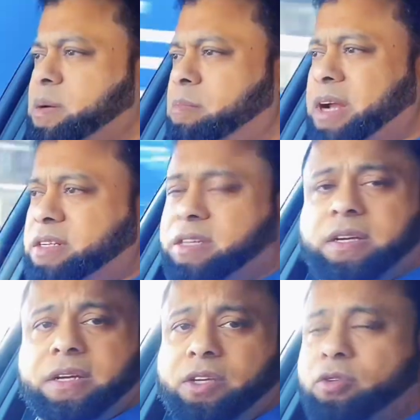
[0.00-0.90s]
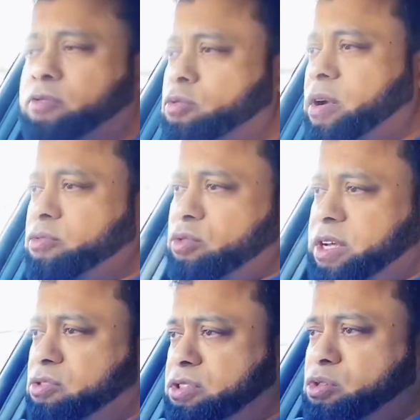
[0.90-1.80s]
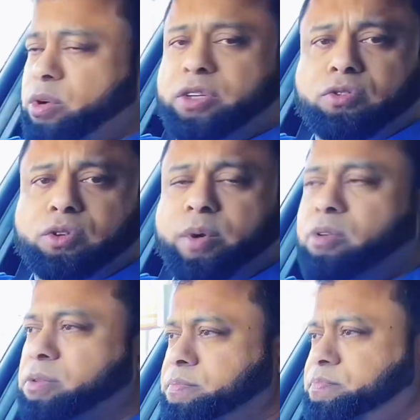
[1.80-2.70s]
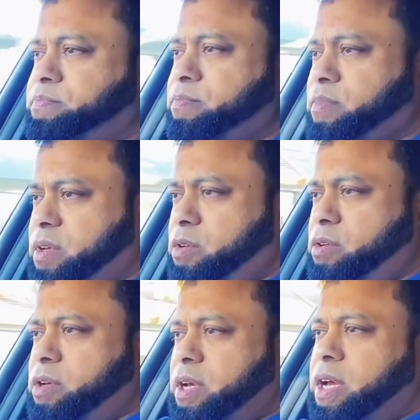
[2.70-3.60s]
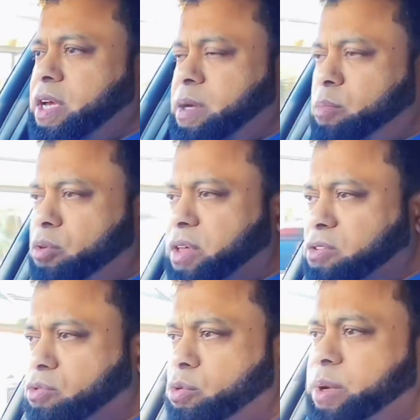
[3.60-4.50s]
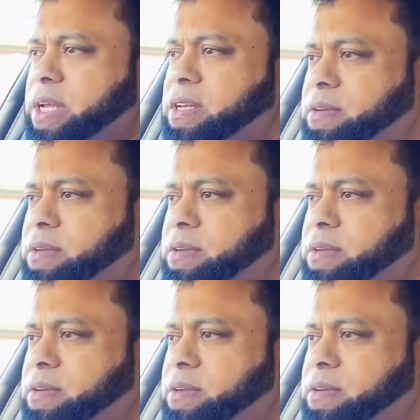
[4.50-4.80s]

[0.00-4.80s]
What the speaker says: but you have to drive 20. Can you see 20 on the road? Good. Keep both hands on the wheel.